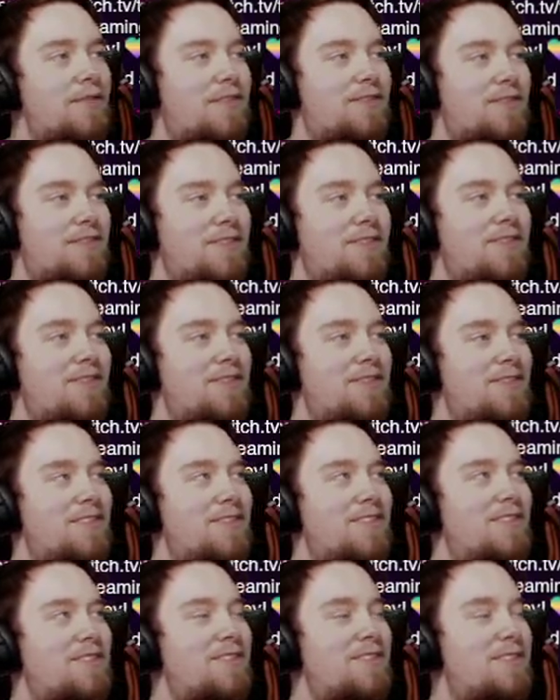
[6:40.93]

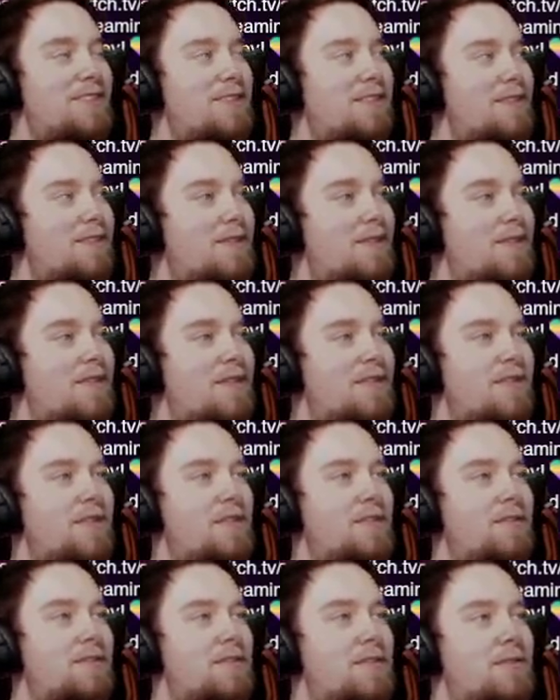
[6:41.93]

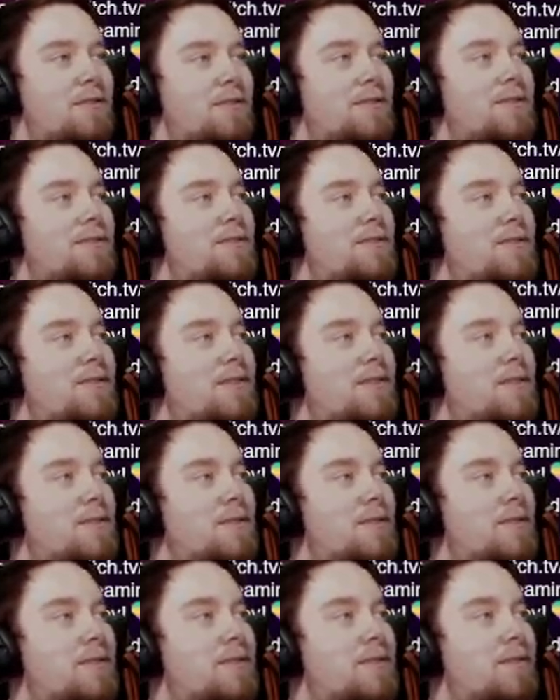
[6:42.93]

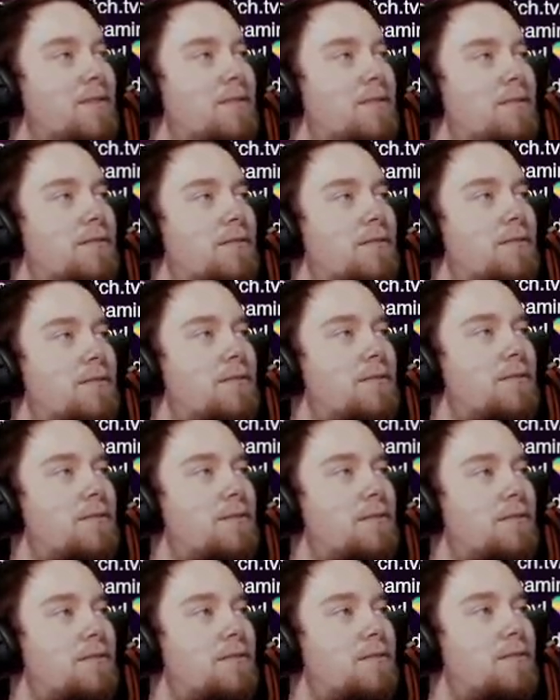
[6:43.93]

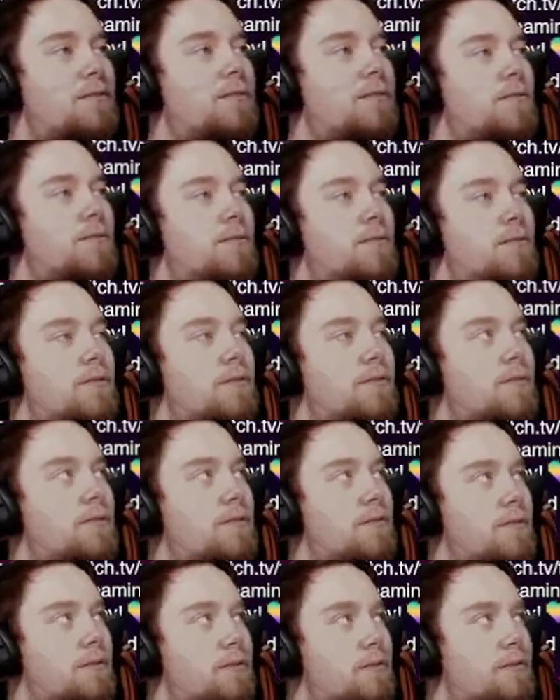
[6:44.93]

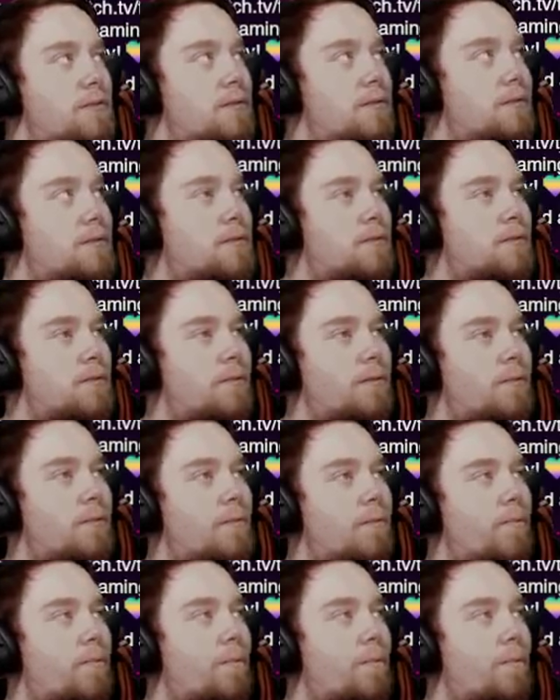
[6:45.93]
(silence)